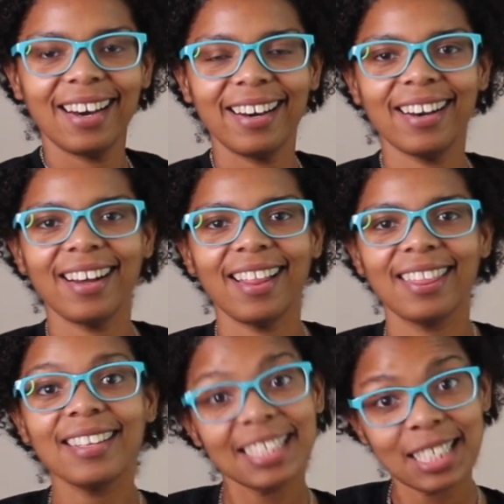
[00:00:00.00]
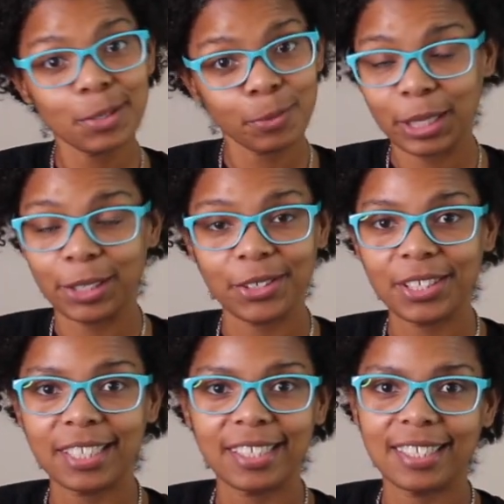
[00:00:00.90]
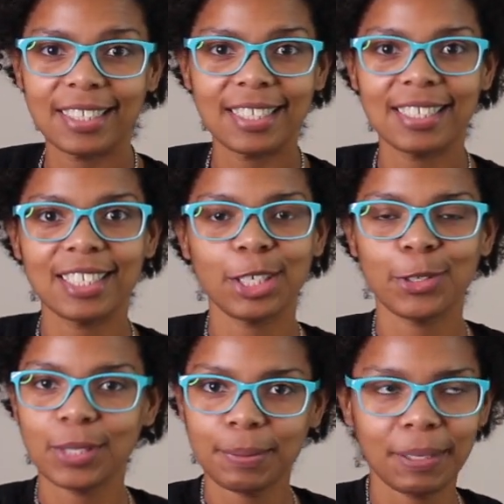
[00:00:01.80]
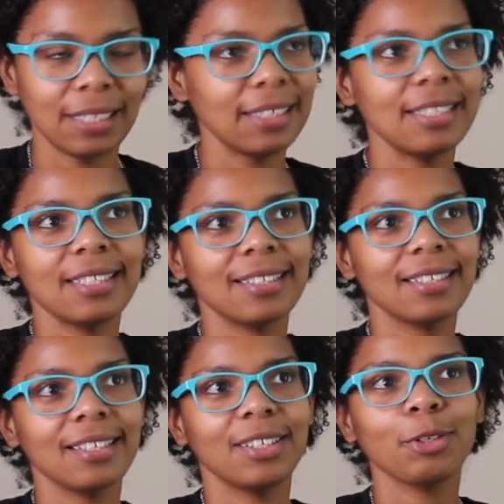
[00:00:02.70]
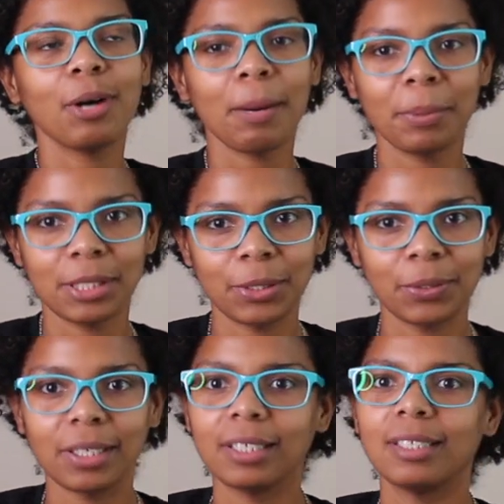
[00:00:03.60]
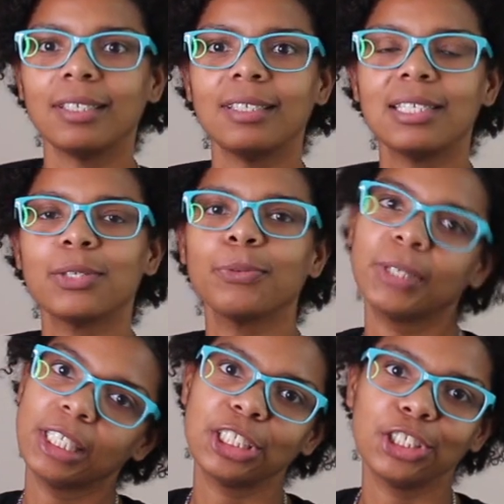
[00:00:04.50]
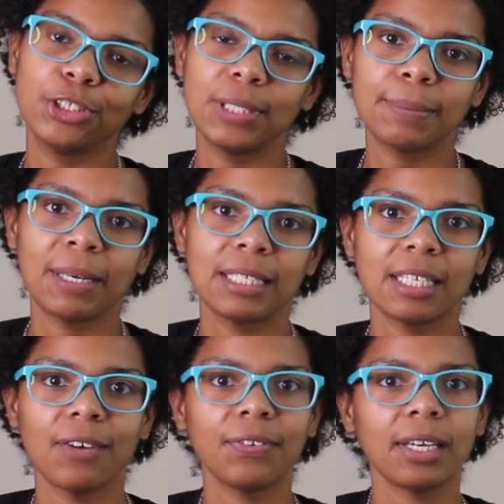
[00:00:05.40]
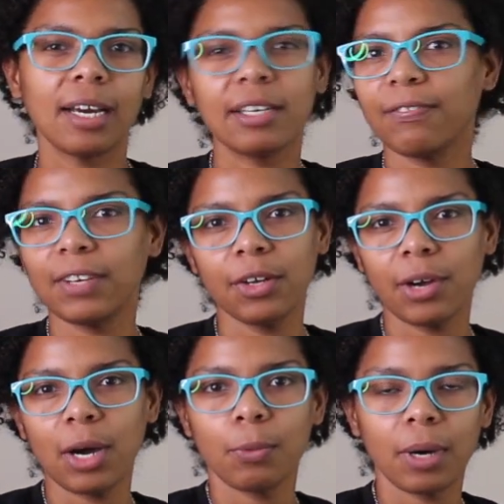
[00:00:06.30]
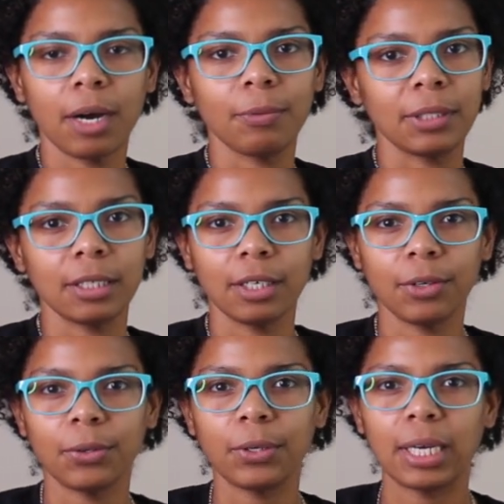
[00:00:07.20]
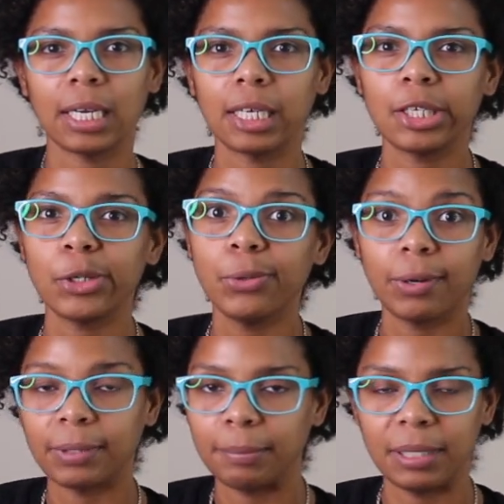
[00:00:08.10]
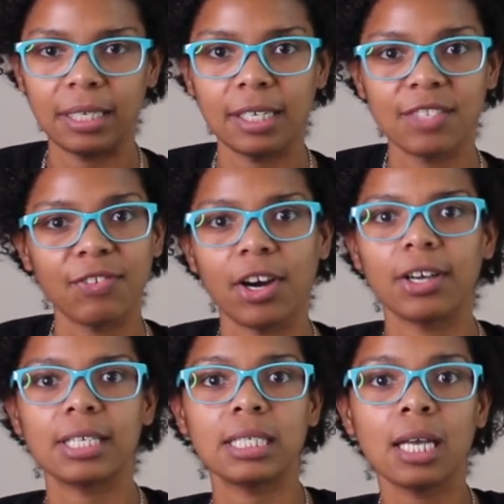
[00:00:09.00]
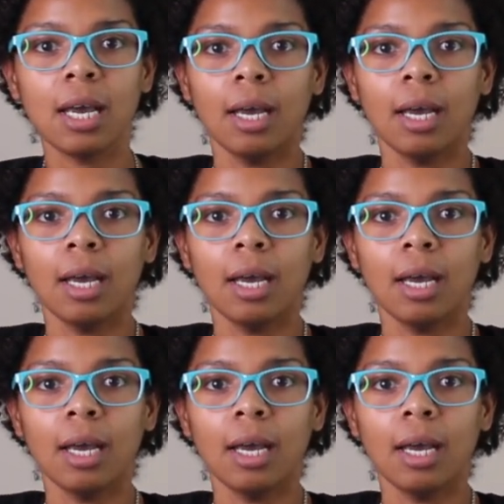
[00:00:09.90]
Uh, this is weird. This is a new space, a new opportunity to reintroduce myself and kind of figure out where I want to go and who I want to be as far as